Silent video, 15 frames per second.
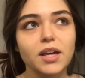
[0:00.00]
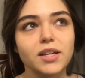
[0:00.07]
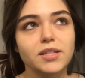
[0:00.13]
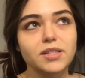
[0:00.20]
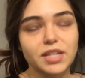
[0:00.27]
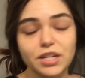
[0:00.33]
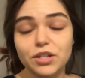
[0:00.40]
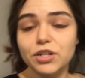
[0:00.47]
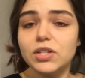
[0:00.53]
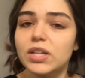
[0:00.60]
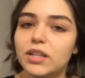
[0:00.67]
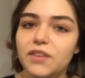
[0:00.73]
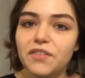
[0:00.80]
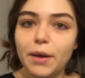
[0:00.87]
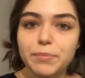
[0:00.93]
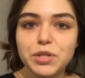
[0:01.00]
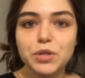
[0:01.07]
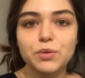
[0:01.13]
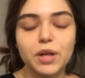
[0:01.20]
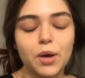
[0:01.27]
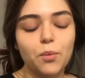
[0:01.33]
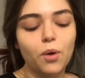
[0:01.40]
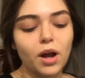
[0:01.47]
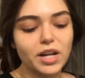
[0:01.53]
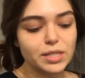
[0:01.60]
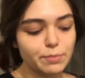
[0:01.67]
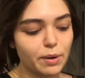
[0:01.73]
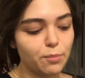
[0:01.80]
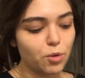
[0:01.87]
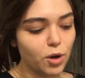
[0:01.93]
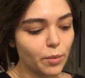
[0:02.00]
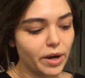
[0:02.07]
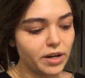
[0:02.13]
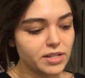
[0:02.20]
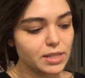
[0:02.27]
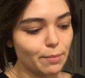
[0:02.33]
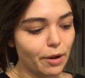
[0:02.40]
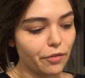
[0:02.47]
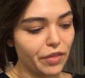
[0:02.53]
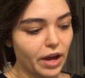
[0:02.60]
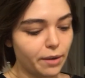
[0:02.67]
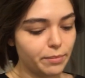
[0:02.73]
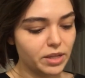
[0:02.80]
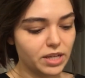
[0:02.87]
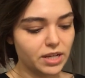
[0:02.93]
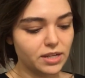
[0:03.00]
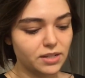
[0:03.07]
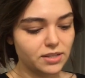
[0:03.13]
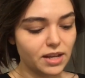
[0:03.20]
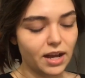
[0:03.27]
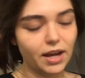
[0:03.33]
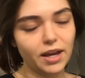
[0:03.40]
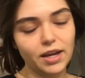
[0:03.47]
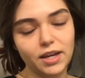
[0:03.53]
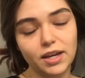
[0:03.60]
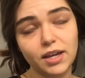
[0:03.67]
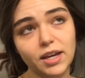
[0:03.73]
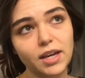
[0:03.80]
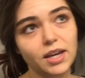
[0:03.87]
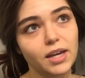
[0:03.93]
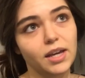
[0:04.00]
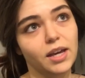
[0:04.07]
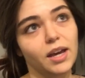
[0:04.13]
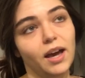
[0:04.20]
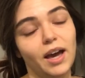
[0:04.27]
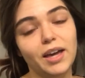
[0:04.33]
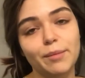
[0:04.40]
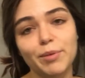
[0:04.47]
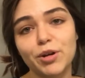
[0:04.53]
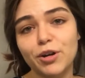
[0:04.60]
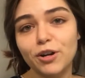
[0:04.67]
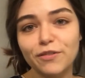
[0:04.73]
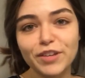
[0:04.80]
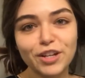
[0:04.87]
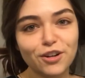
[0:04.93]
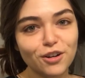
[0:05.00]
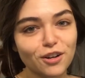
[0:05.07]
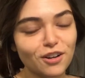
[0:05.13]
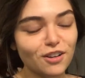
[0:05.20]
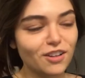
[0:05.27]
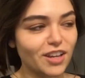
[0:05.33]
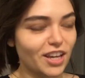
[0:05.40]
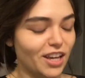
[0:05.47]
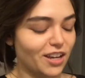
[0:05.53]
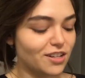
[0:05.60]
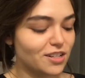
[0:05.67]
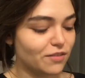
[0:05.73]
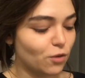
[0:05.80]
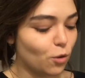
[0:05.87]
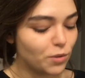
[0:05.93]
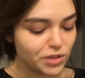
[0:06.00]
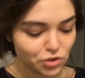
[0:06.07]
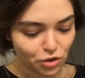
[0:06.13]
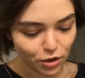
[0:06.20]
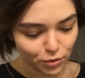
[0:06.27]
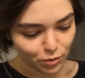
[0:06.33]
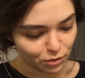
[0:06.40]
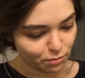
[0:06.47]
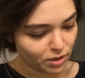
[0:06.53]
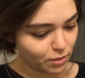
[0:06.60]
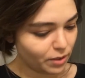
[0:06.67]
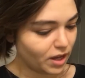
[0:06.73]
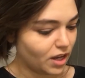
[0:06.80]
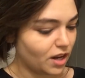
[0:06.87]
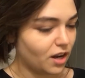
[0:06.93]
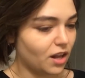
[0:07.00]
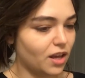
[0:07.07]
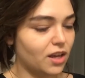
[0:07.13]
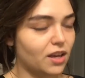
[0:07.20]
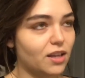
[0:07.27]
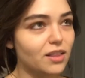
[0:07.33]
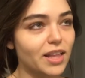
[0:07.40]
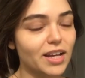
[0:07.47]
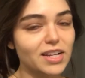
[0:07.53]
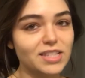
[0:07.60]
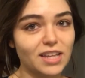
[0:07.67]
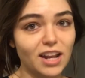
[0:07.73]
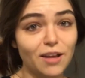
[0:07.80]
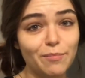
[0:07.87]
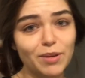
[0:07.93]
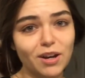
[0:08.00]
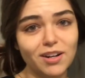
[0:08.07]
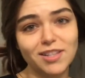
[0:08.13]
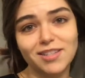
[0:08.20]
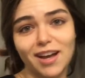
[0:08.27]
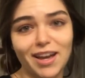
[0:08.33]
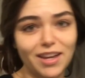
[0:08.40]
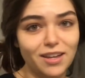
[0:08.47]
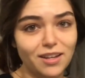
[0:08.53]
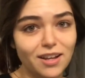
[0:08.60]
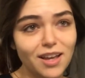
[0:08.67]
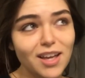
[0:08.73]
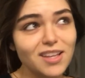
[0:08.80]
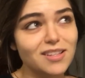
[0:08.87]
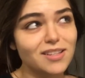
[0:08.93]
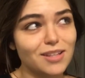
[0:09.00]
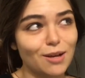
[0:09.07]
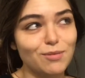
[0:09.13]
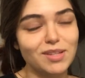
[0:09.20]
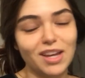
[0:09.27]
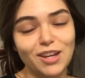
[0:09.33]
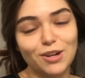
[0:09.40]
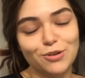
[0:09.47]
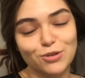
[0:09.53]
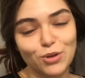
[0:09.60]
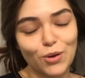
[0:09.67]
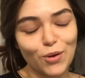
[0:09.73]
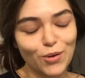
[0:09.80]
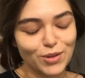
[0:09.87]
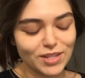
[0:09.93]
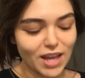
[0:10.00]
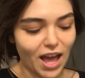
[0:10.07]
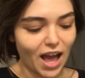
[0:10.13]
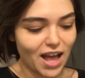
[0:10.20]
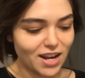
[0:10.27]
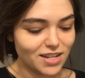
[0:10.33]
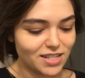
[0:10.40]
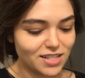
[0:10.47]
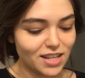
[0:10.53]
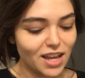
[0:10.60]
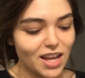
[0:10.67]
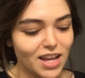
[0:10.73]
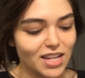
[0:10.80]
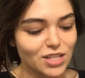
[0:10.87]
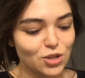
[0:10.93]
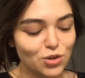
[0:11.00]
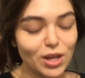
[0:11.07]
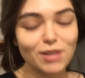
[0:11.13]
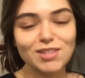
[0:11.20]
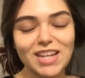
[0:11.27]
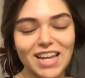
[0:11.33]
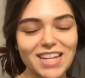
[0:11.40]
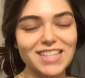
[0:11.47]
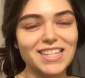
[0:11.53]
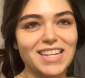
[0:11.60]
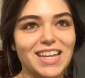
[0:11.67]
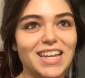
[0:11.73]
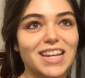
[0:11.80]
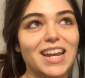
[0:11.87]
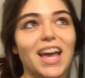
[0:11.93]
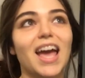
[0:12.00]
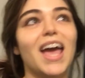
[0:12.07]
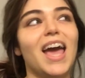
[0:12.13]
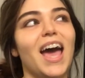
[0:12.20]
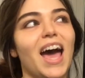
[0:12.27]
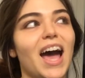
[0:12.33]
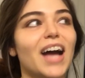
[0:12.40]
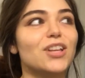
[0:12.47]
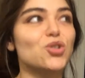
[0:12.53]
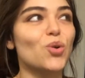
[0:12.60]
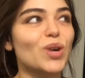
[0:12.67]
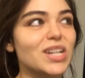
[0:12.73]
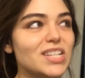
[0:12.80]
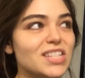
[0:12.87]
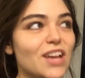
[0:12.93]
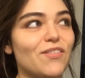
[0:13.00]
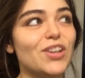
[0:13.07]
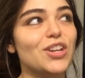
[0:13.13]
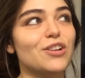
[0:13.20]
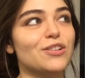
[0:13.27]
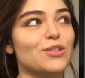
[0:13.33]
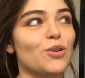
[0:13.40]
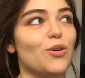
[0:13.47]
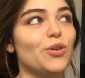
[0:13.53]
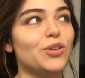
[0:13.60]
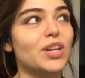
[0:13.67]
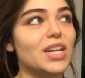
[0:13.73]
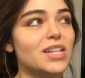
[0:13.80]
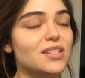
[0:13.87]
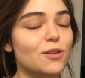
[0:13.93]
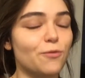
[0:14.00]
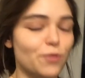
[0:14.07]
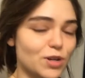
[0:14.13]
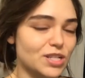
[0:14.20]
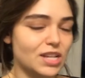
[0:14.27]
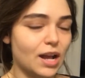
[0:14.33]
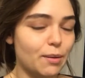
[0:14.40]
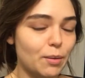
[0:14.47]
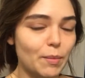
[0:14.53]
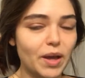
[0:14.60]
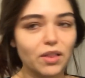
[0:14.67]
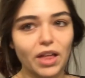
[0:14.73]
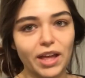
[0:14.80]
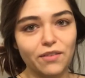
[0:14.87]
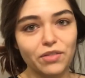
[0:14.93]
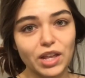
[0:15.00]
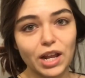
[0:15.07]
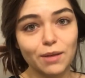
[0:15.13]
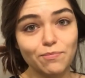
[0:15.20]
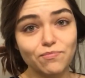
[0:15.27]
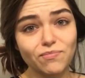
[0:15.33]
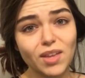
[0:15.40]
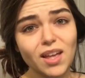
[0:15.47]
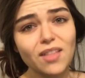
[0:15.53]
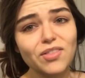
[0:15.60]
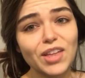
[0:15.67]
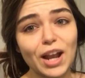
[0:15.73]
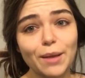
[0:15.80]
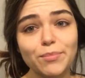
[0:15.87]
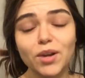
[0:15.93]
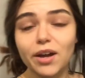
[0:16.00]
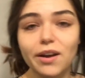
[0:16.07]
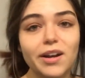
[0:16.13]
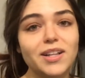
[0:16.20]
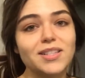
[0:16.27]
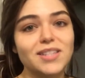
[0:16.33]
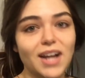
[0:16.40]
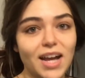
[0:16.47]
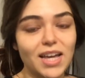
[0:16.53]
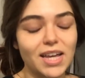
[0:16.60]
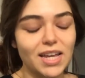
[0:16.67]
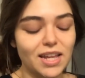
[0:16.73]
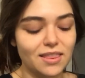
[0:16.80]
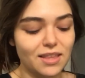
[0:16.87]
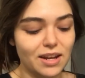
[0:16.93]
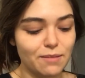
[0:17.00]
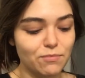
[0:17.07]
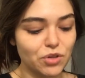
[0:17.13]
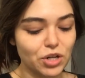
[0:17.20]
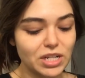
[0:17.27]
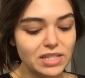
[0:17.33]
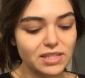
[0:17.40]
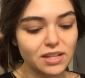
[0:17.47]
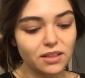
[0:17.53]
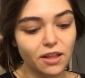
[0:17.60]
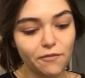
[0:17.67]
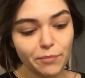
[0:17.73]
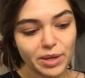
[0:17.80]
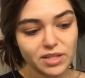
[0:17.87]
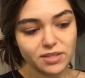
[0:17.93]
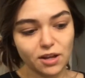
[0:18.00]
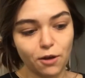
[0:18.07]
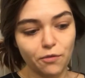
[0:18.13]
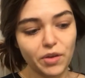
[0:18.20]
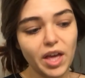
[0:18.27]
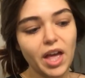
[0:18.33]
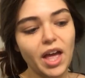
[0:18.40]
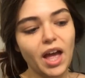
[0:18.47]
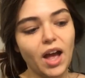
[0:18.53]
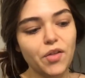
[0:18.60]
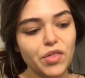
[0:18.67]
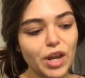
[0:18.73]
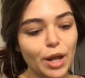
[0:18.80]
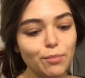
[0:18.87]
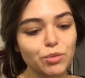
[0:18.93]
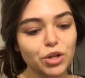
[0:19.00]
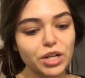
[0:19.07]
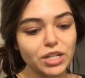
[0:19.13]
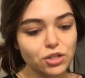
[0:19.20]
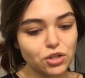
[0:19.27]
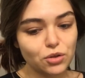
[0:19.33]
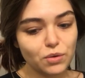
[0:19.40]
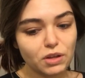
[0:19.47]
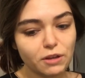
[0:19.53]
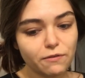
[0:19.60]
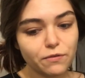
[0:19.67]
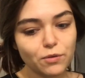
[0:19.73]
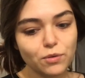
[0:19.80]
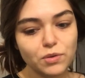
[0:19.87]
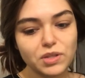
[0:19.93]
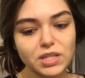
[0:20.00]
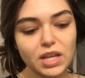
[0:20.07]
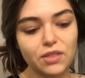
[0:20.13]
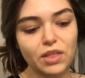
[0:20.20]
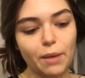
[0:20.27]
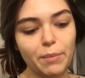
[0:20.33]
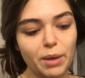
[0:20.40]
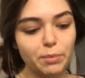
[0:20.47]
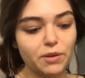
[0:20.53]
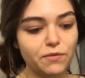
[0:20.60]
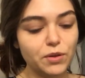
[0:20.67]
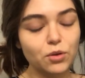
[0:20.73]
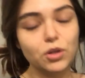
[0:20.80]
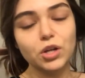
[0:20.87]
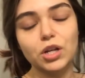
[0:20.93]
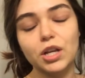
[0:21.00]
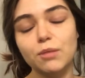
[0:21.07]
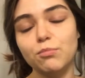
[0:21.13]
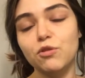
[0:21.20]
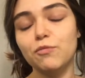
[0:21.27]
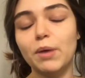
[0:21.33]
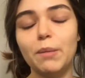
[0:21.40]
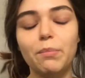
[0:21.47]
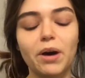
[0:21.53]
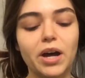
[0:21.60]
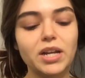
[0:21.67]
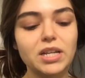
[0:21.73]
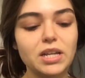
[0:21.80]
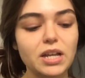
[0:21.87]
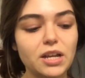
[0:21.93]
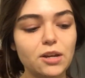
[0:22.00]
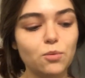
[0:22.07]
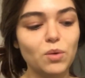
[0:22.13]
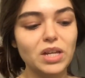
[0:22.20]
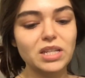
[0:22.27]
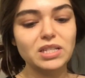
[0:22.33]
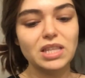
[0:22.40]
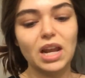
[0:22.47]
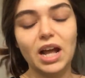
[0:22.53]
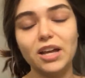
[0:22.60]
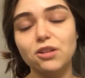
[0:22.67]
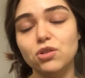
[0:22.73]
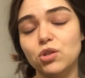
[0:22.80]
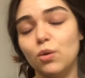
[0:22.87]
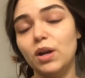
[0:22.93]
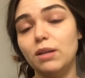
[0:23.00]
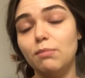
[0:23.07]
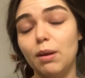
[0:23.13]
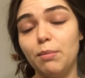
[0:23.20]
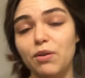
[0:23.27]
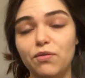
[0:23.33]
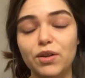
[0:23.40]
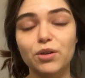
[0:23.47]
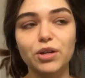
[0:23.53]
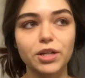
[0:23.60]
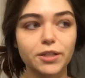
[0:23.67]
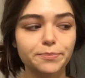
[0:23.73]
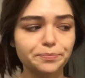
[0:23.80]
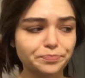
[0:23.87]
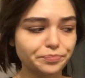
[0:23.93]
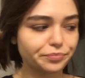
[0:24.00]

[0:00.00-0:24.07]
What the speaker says: standard to live up to, and I want to spread more awareness about that, because I am a curvy girl and I've always struggled with my weight. Like I said, I've been on a diet since I was 8 years old, and 2018 at 27 years old is the first time in my life that I'm not on a diet, and that I'm learning to love myself, and that I'm learning to eat foods that make me feel good and move my body in ways that I enjoy and make me feel good.